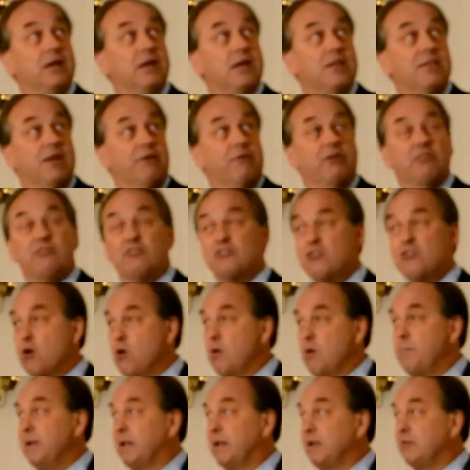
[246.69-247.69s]
there is
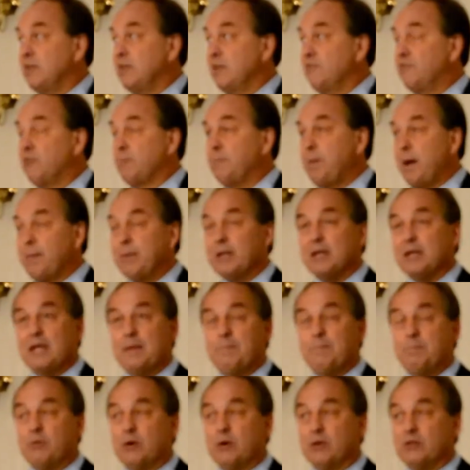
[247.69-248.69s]
no ability for public
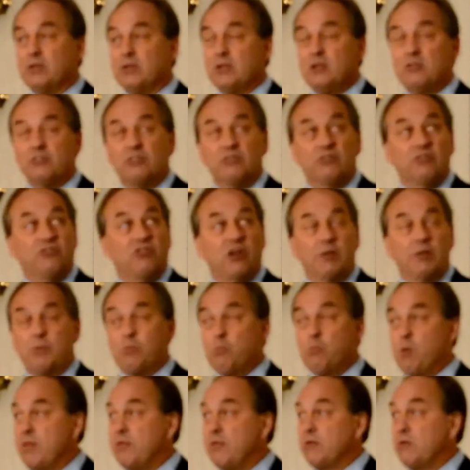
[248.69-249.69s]
input to determine
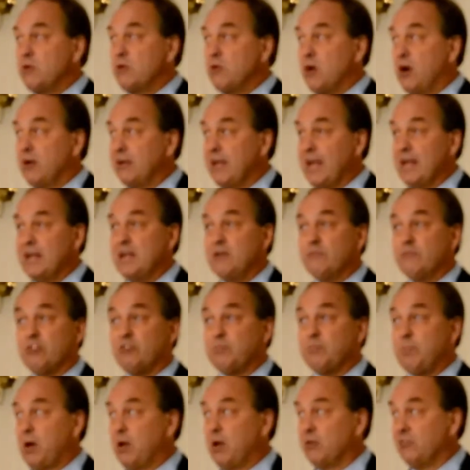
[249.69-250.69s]
whether or not any
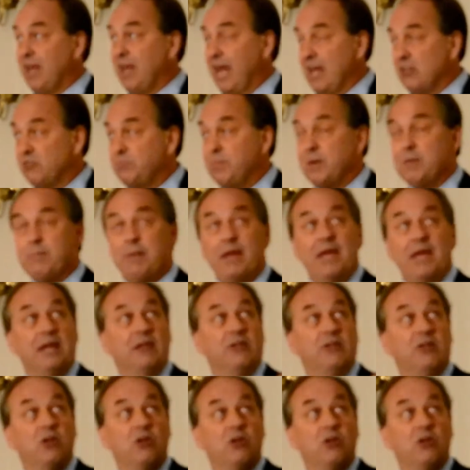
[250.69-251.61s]
response has been made